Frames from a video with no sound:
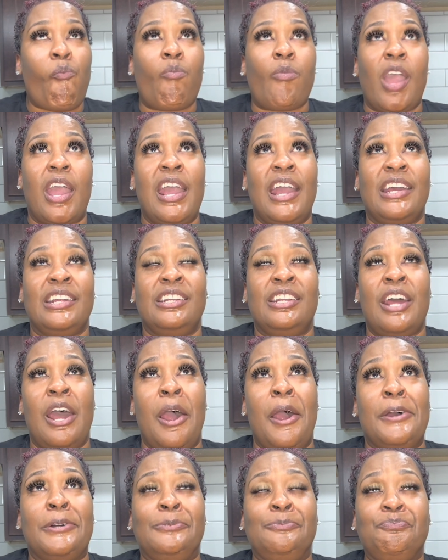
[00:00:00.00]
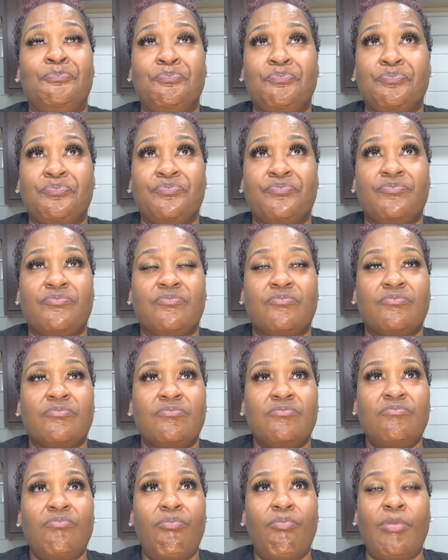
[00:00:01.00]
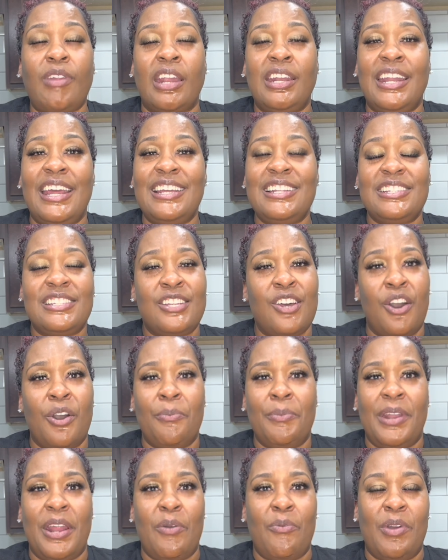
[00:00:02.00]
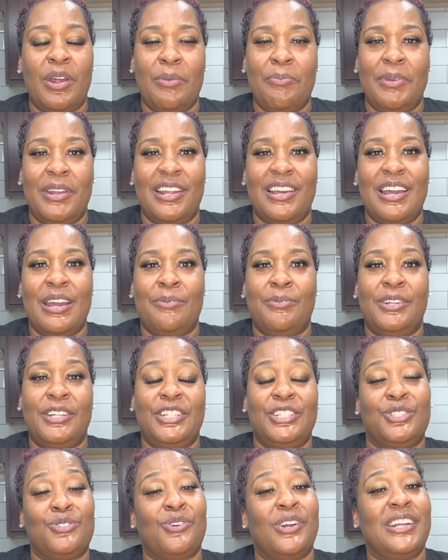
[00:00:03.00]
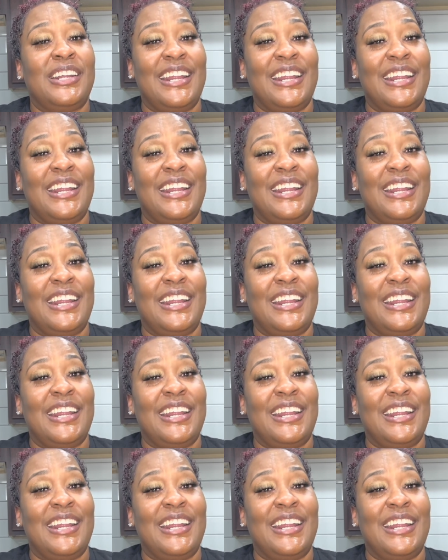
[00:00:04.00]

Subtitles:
And, they told me they wanted me to come to Detroit.